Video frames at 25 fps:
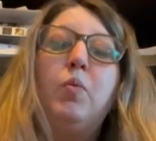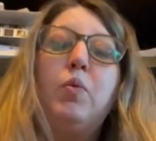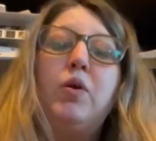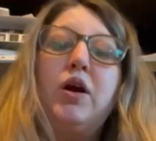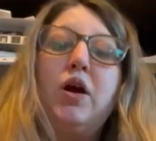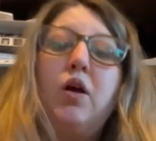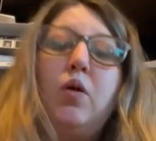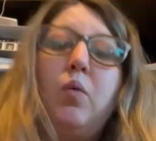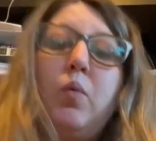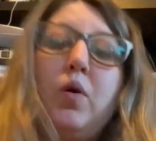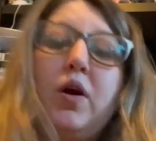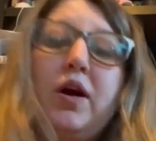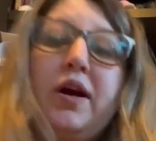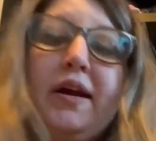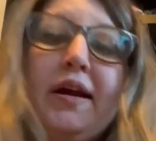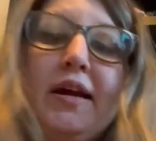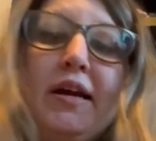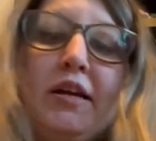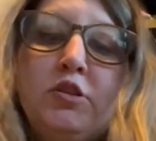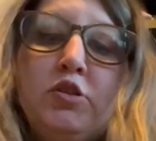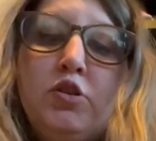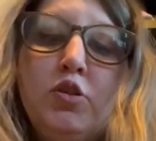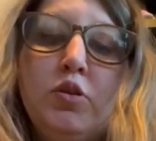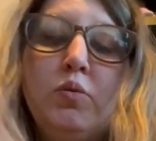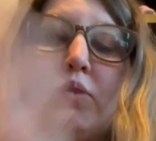We are
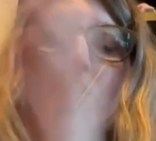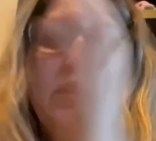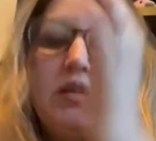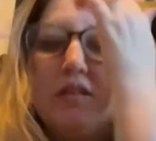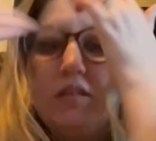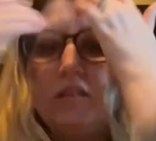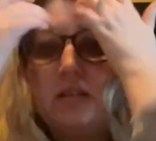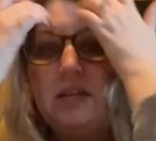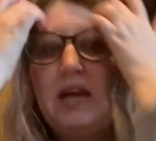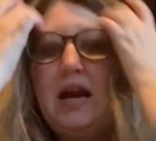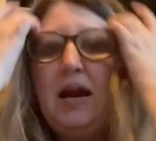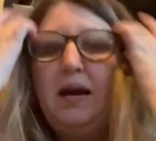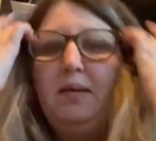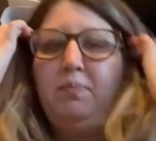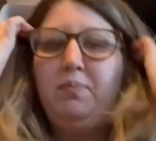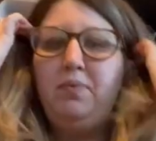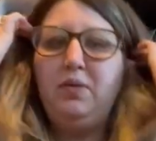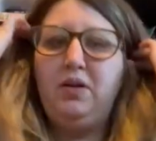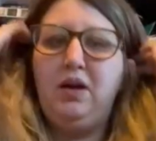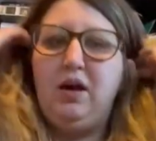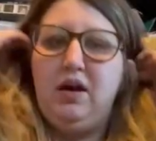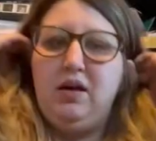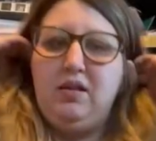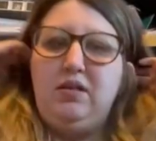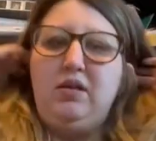working to escape
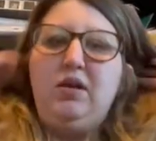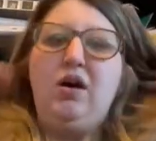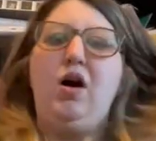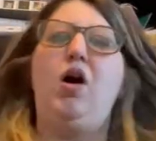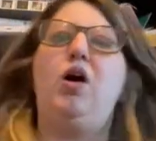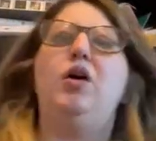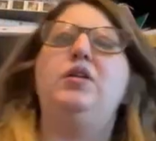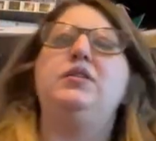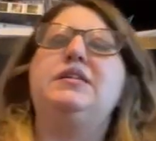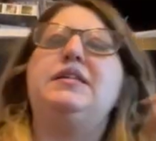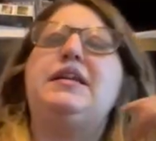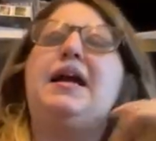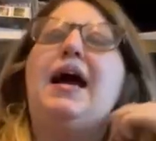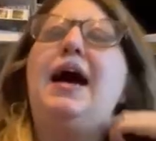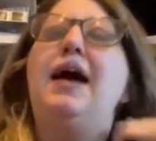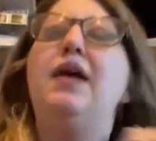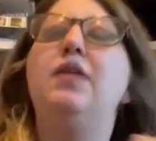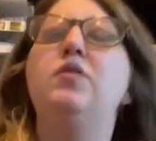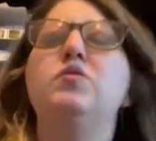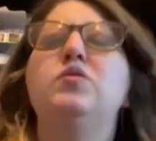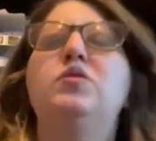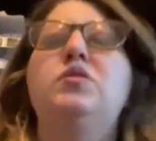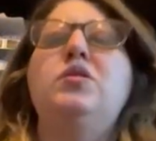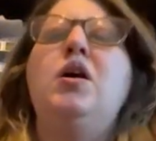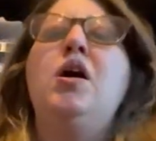the haunted
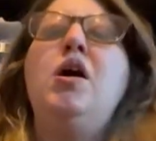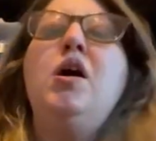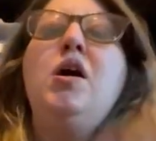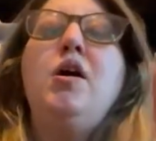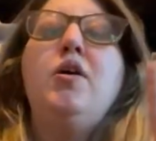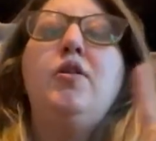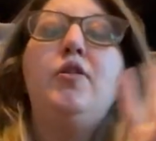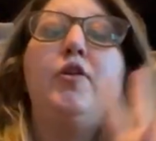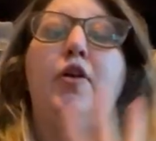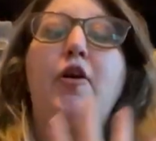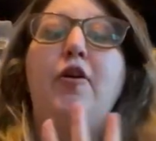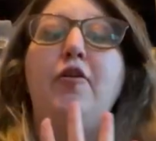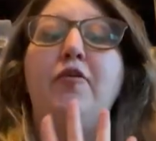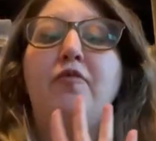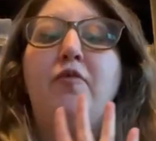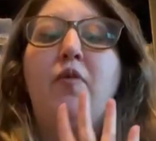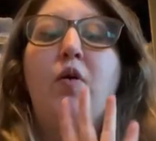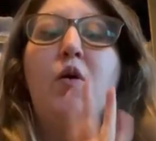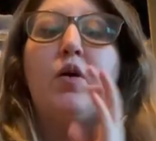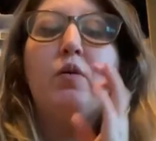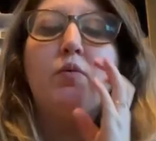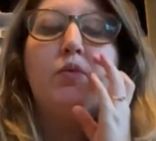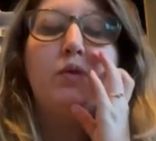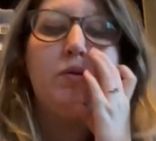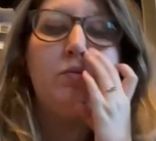house. There are
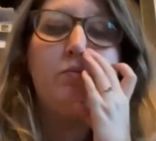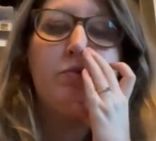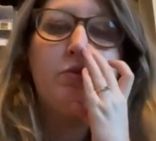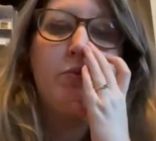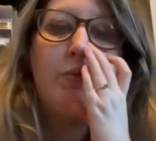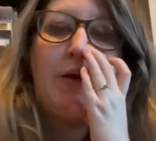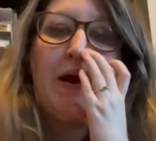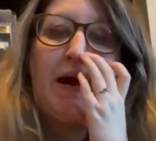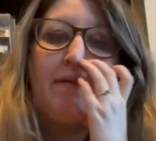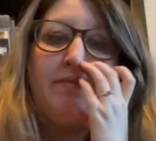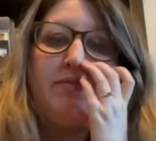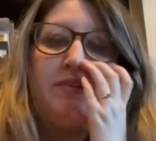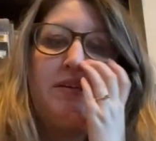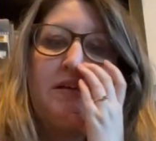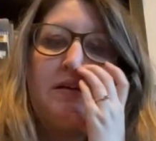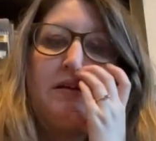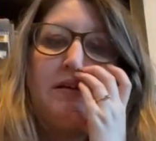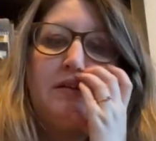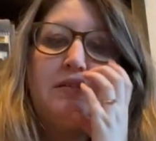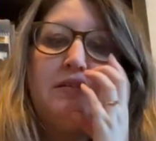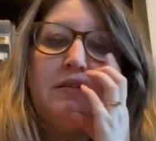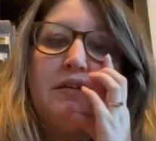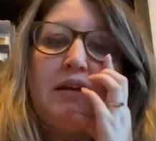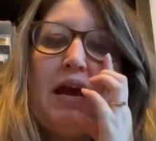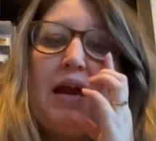4 rooms we have to
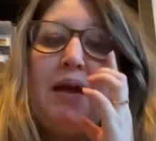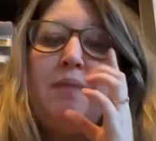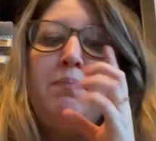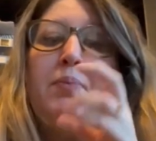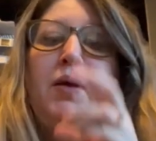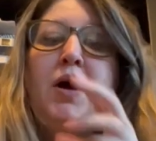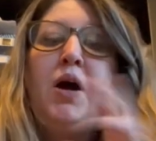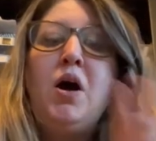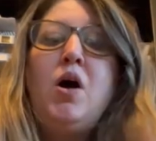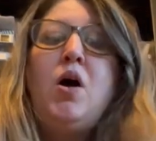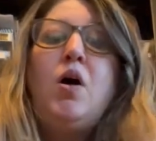escape.